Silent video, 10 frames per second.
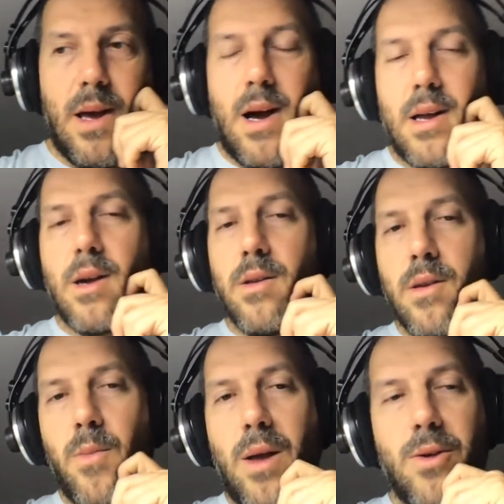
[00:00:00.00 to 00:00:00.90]
I could
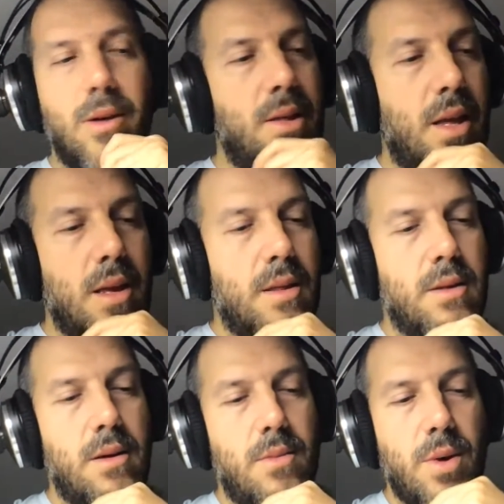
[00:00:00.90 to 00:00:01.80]
imagine that it's
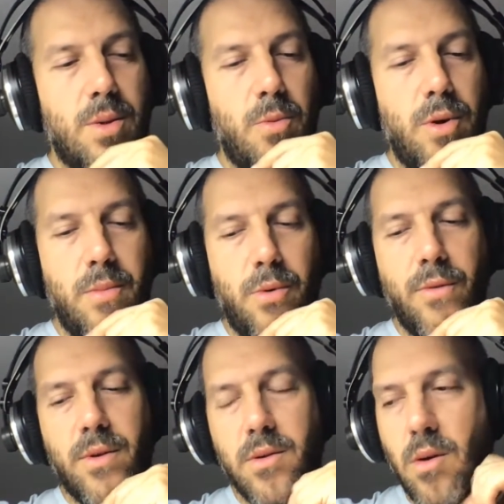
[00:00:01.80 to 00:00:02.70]
much more
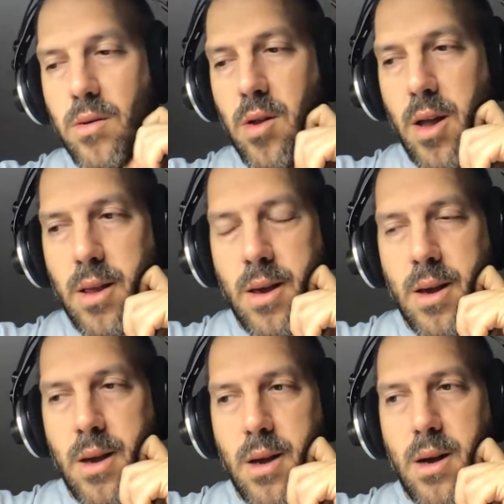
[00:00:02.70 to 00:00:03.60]
improved on that
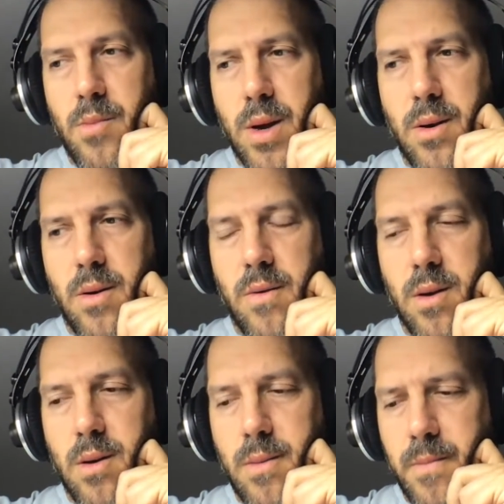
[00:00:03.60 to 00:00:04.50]
because of
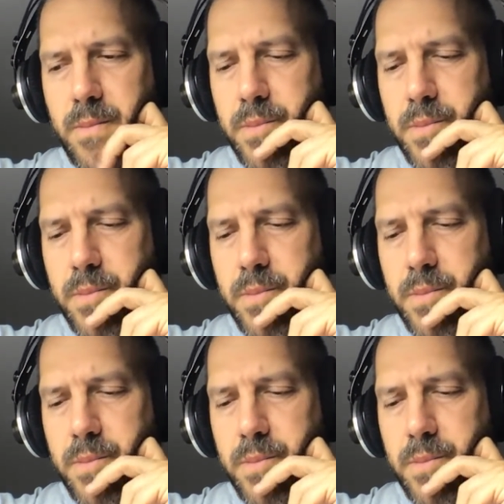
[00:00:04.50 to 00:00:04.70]
the,